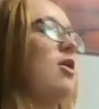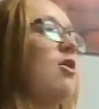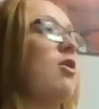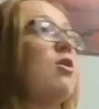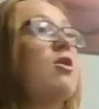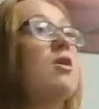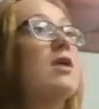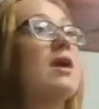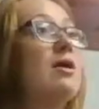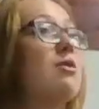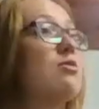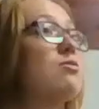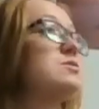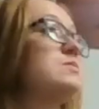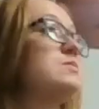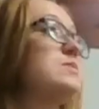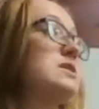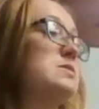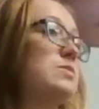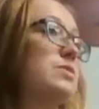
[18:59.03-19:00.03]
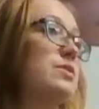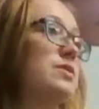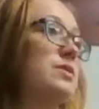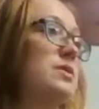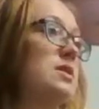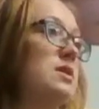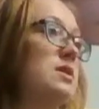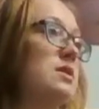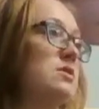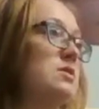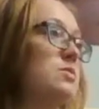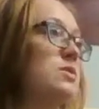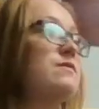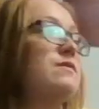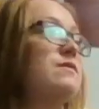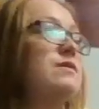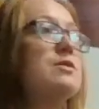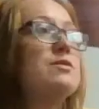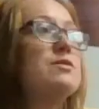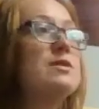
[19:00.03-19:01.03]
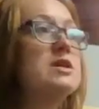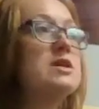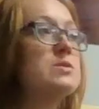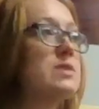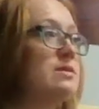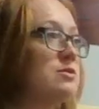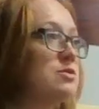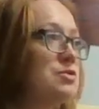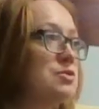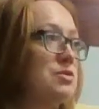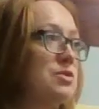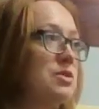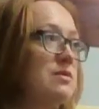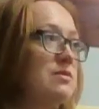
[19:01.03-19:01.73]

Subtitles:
are our responsibility. It's one of the few things we have control